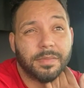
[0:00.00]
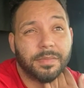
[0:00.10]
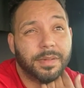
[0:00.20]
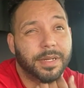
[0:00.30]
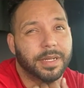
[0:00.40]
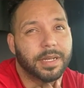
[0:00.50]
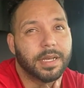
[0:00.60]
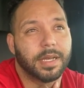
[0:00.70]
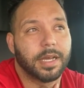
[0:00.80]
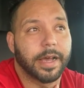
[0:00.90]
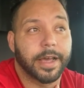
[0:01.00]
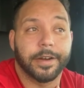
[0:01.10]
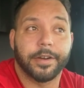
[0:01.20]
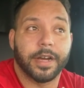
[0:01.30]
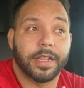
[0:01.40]
but I
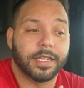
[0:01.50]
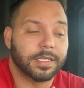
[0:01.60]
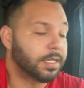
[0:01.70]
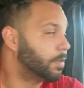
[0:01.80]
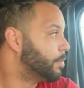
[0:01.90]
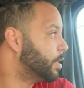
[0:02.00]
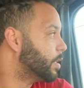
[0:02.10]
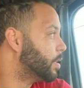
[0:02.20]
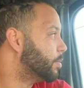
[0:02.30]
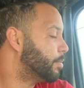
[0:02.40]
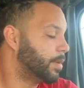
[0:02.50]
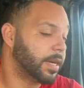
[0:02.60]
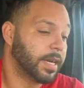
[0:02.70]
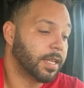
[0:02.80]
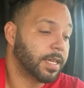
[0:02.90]
don't know how that's gonna be. But
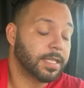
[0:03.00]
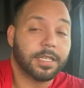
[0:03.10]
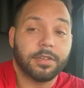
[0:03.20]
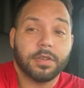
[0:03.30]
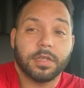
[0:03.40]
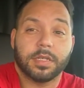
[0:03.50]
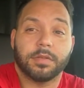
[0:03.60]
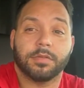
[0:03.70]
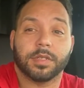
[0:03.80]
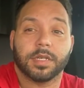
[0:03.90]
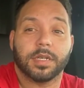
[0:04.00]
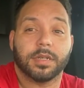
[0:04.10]
all I can tell you is it was